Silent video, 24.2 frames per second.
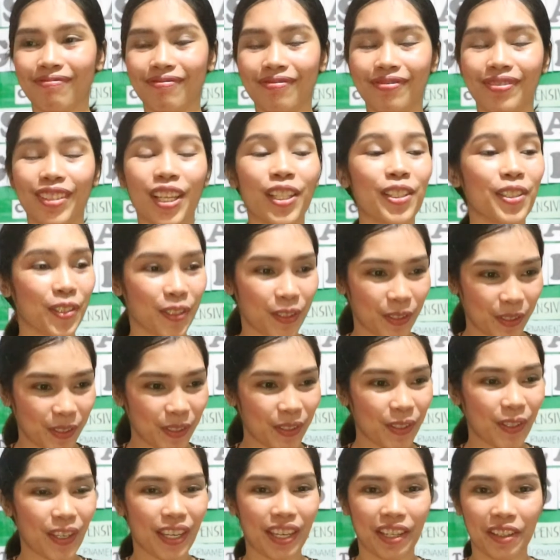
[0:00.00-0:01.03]
That's
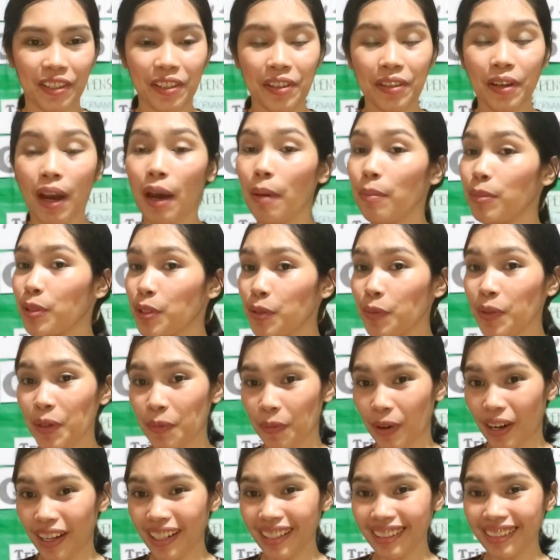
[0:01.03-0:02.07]
good to hear. I'm doing
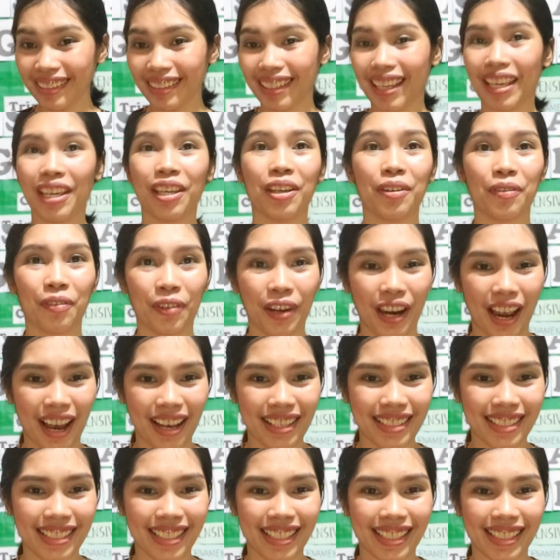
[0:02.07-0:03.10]
well. Thank you for
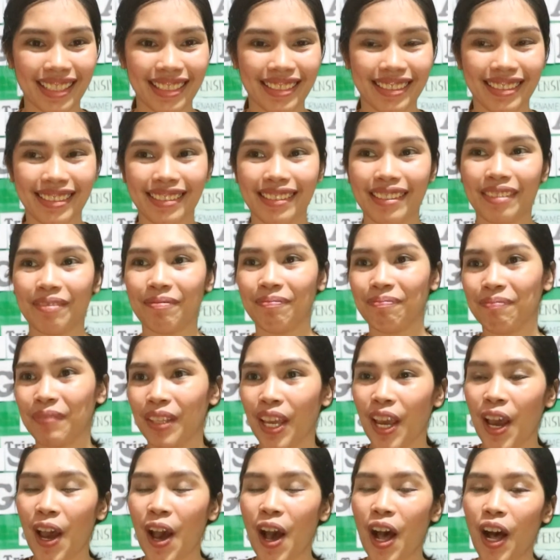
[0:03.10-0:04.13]
asking.
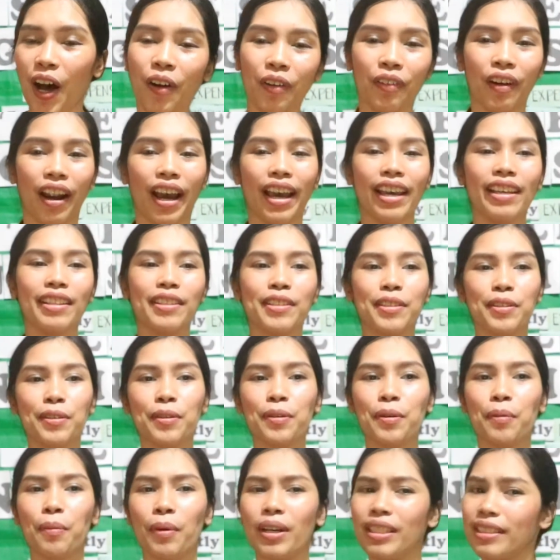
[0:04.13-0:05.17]
Alright,
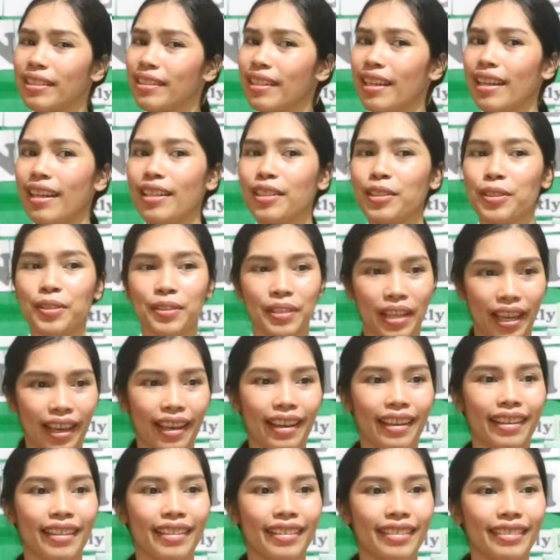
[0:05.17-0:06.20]
so what day
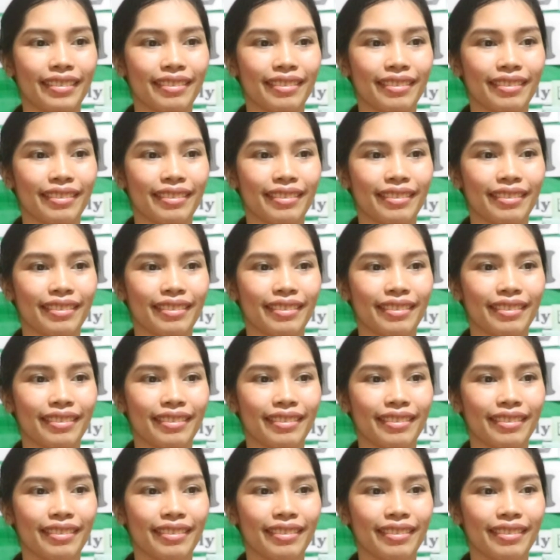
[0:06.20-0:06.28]
today?